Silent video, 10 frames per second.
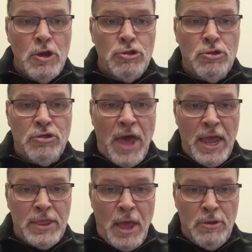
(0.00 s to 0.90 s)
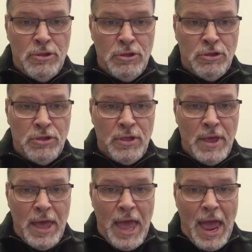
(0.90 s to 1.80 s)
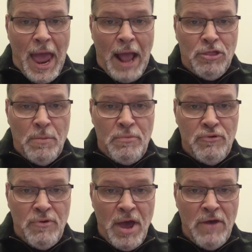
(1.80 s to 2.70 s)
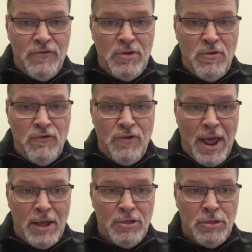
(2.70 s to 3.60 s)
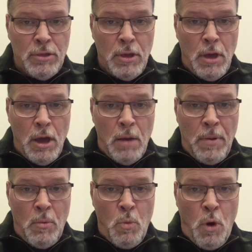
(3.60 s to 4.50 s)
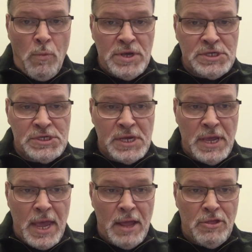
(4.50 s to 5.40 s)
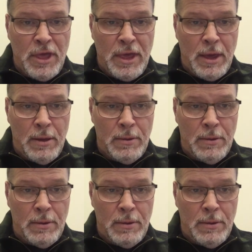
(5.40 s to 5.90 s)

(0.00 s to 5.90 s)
to take notice, and to prayerfully reflect upon what we see and hear.